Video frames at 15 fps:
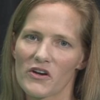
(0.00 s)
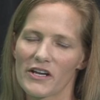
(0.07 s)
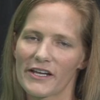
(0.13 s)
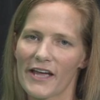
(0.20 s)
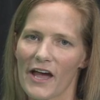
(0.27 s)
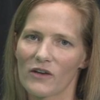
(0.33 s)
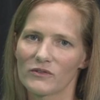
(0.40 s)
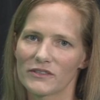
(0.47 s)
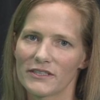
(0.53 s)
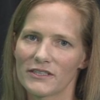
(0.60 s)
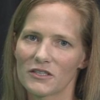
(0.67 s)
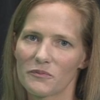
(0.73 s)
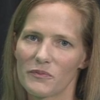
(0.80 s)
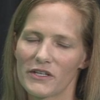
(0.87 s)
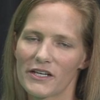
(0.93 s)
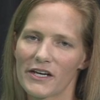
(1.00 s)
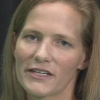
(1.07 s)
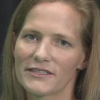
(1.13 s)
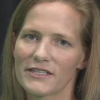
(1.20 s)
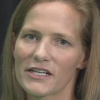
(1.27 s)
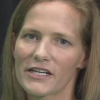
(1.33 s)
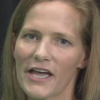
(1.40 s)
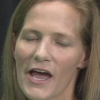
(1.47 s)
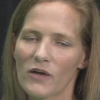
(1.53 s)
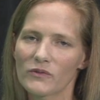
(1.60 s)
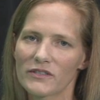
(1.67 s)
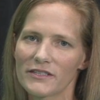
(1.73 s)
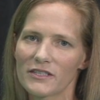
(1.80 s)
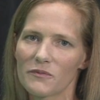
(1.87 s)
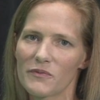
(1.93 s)
word accountant because
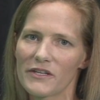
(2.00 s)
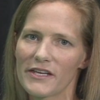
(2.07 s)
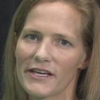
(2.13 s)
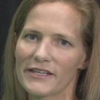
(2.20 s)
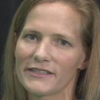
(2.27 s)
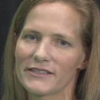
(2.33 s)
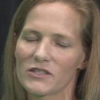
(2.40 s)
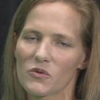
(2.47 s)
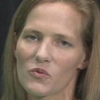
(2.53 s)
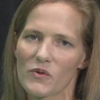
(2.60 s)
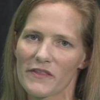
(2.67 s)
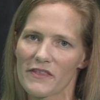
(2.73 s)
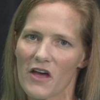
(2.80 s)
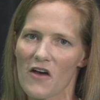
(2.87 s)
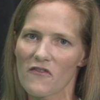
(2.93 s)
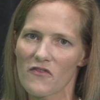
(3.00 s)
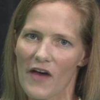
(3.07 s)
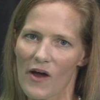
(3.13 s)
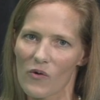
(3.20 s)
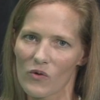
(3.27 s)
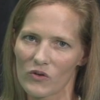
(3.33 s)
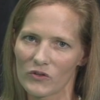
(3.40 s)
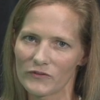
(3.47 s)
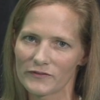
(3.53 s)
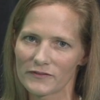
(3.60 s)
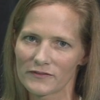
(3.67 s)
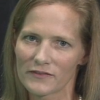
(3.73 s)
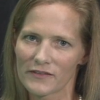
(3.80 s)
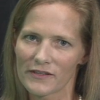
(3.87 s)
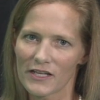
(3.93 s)
accountant begins with a vowel,
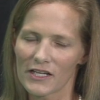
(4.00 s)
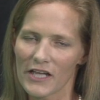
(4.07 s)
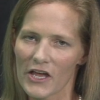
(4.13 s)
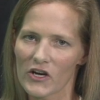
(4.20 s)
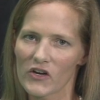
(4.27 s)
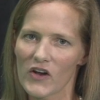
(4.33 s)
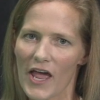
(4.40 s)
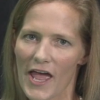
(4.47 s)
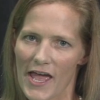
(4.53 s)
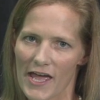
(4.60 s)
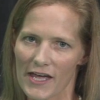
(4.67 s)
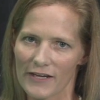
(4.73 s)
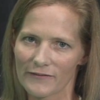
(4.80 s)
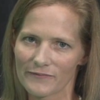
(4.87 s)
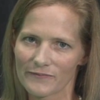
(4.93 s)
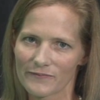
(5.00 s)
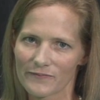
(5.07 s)
the letter A.